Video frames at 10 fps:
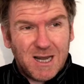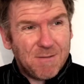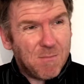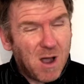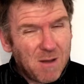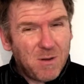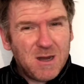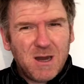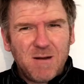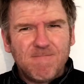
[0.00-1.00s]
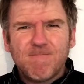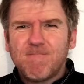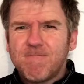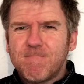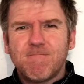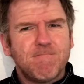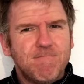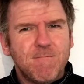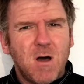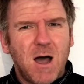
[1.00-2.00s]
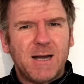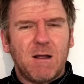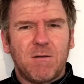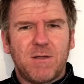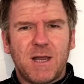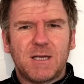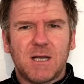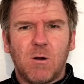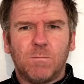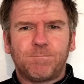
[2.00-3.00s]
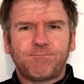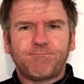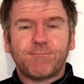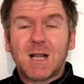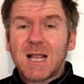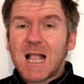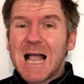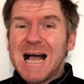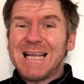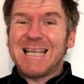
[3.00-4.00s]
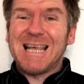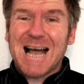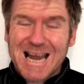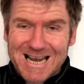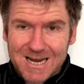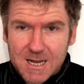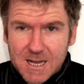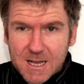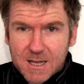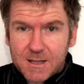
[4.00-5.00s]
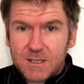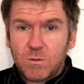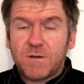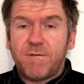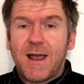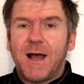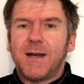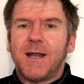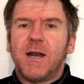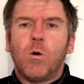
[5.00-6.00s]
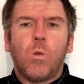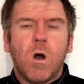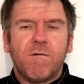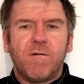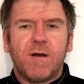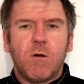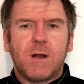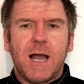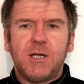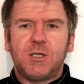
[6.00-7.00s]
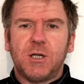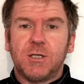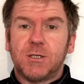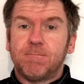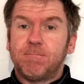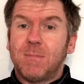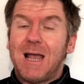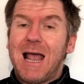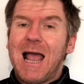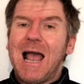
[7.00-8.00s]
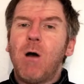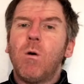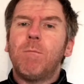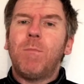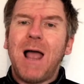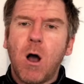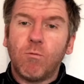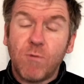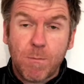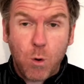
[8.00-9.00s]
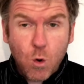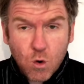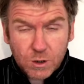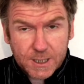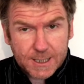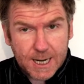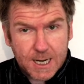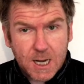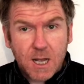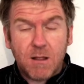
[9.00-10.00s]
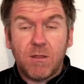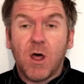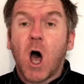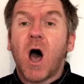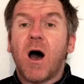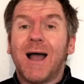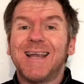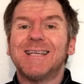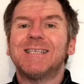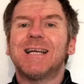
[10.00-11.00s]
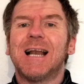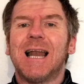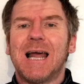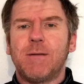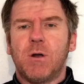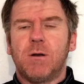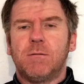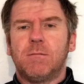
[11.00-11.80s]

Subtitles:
In my opinion, I don't think so. Again, this was found in a wealth of locations. How about, reportedly, the highest claimant?